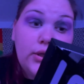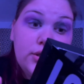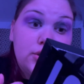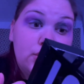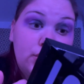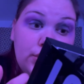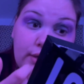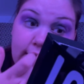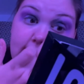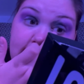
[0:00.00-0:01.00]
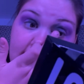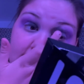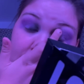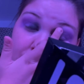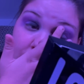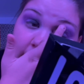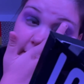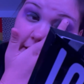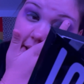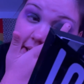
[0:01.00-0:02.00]
looks crazy
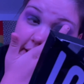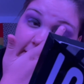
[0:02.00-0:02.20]
but